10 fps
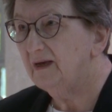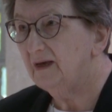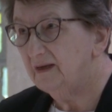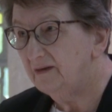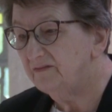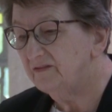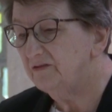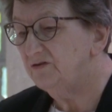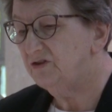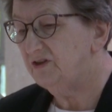I have
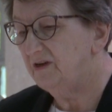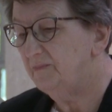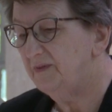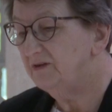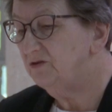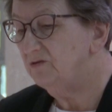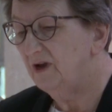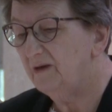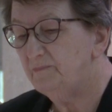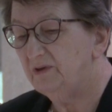other sheep that do
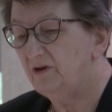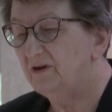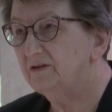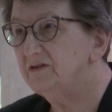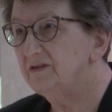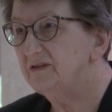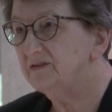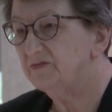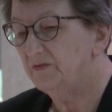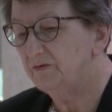not belong to
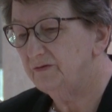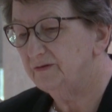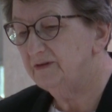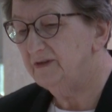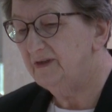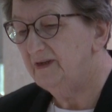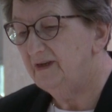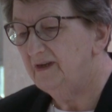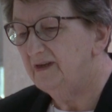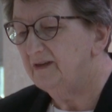this fold.
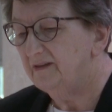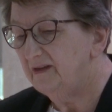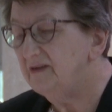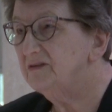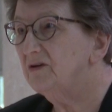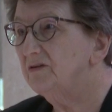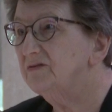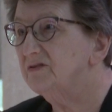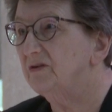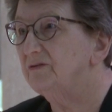These
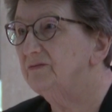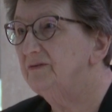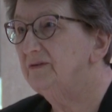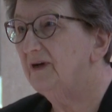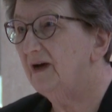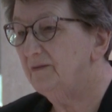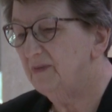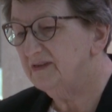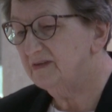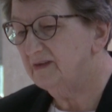also I
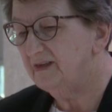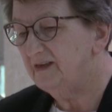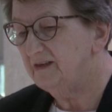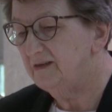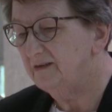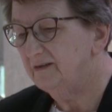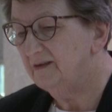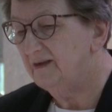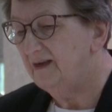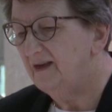must lead,
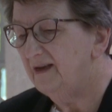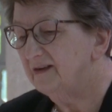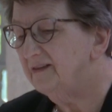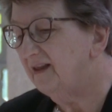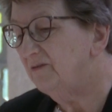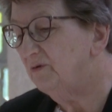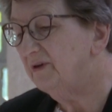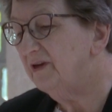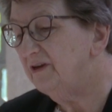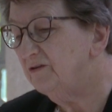and they will
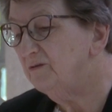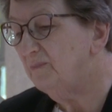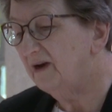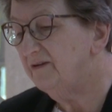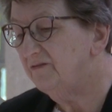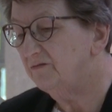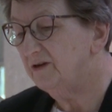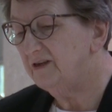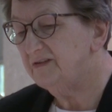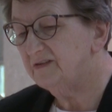hear my
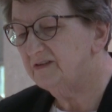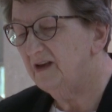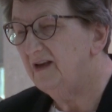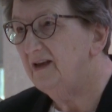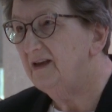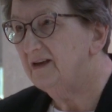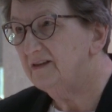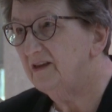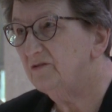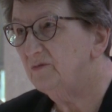voice,
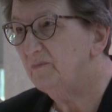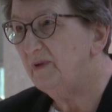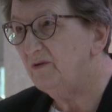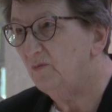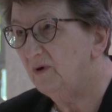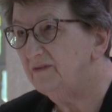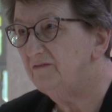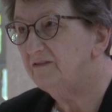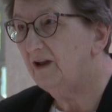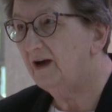and there will be one
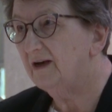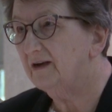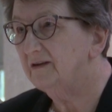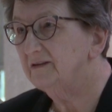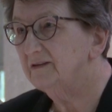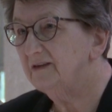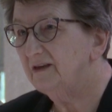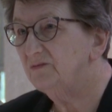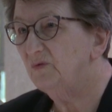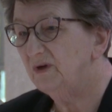flock
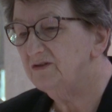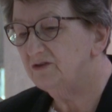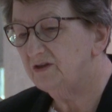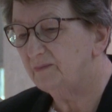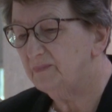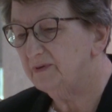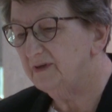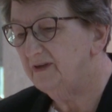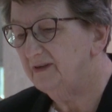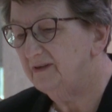and one shepherd.